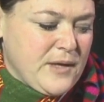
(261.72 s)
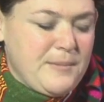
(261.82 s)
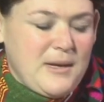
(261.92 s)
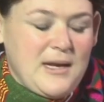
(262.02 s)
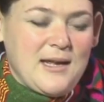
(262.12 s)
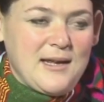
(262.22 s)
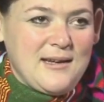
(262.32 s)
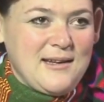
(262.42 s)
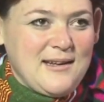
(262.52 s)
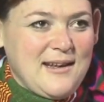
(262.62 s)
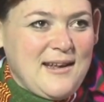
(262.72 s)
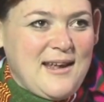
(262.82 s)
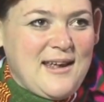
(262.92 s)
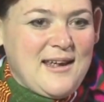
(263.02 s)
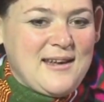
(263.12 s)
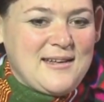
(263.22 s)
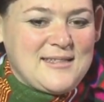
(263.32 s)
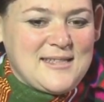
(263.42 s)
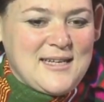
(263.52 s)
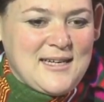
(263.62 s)
immediate,
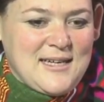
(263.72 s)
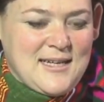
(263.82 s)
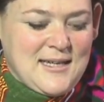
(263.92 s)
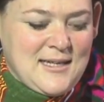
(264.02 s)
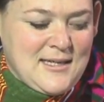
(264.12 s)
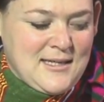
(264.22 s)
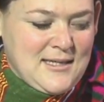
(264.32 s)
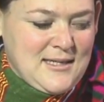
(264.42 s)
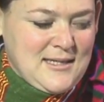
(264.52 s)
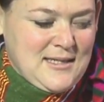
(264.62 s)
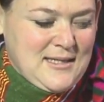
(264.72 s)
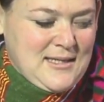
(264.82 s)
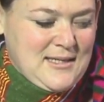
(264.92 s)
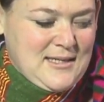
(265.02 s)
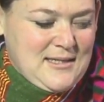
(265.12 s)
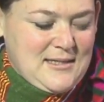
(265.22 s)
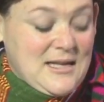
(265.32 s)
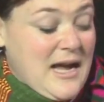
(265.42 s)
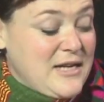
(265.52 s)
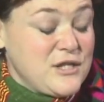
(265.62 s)
and so
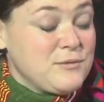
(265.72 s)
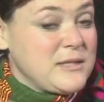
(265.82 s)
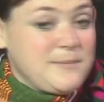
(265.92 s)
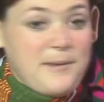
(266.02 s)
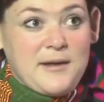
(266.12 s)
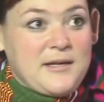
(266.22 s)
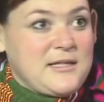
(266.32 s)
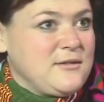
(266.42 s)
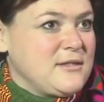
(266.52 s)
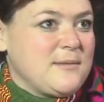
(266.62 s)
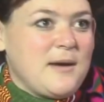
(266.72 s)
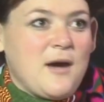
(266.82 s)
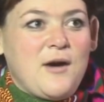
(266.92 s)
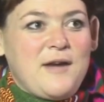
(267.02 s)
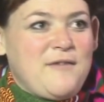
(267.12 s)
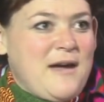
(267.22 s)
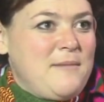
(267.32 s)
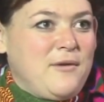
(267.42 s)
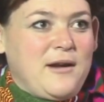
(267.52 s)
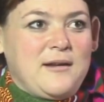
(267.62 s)
I just responded to it. Somehow I
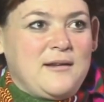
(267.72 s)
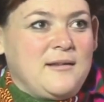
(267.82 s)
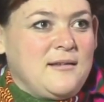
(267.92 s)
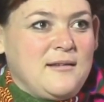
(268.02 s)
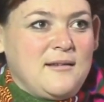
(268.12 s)
vibrated.